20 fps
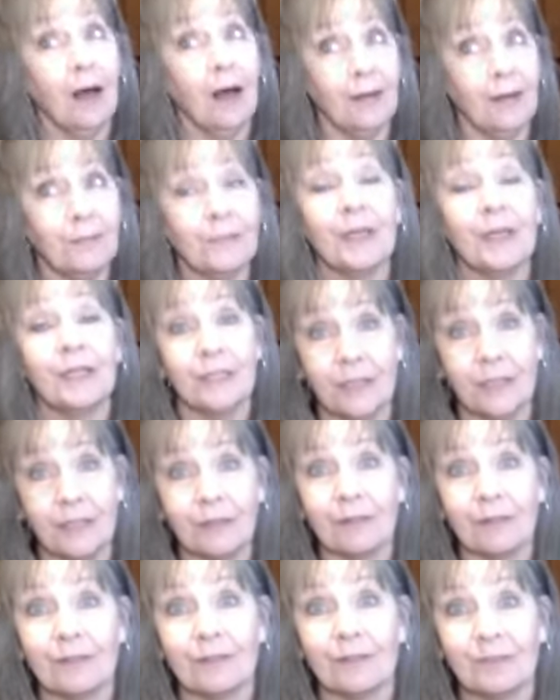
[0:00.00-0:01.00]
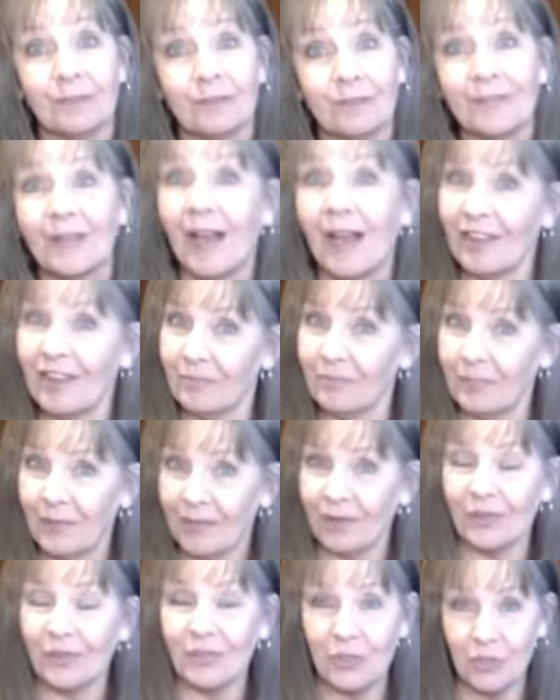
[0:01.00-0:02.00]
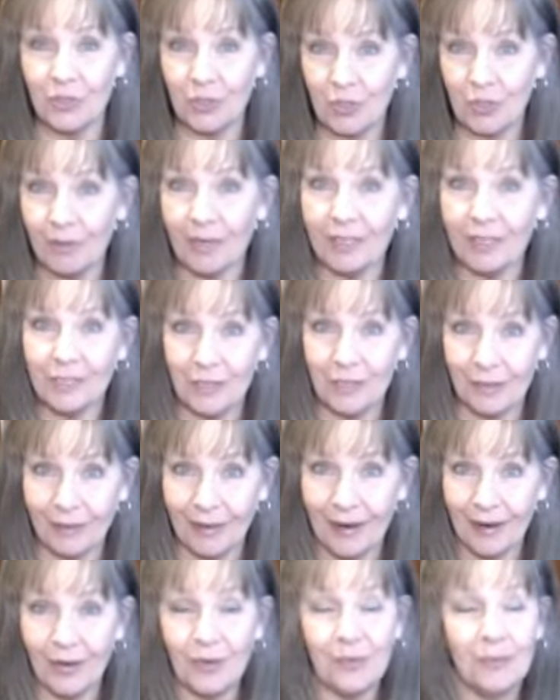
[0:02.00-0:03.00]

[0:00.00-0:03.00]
a year. I've been on YouTube a year now.